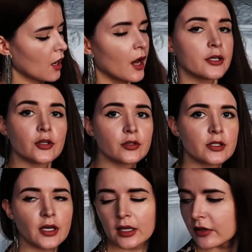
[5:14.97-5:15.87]
As you could
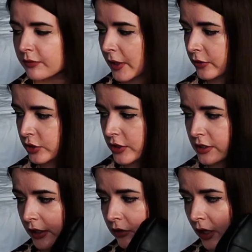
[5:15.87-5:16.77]
see, I love pouches.
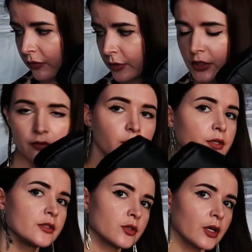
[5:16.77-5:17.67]
I could have put
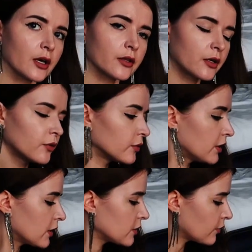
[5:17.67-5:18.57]
everything together with
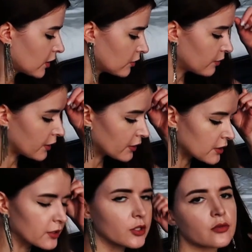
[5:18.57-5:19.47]
that one, but
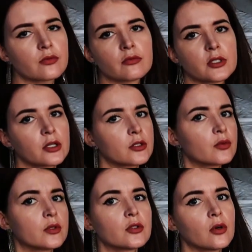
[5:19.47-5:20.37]
I just didn't
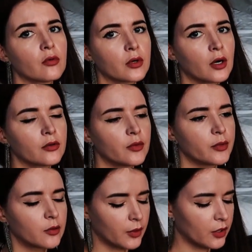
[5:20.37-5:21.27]
want to overcrowd a
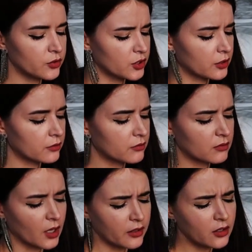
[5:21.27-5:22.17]
big pouch, and
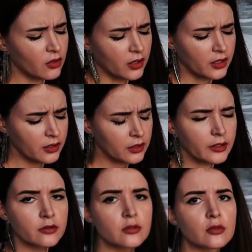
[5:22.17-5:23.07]
I don't know, I kind of
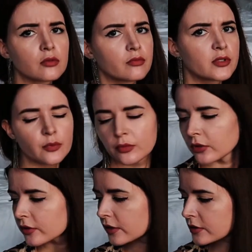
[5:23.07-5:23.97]
like to
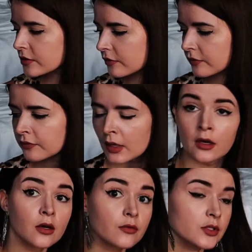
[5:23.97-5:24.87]
separate things
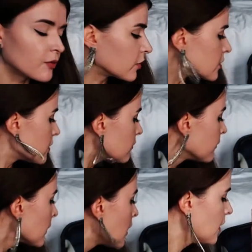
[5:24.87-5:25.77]
for some reason.
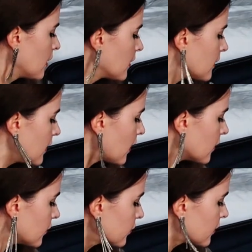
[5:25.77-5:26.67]

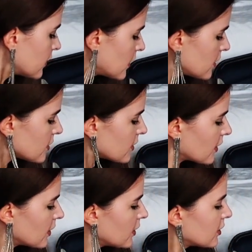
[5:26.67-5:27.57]
Now, this
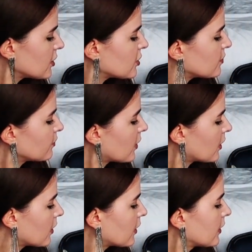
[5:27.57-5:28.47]
is
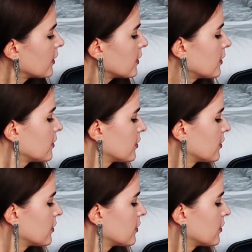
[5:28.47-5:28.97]
my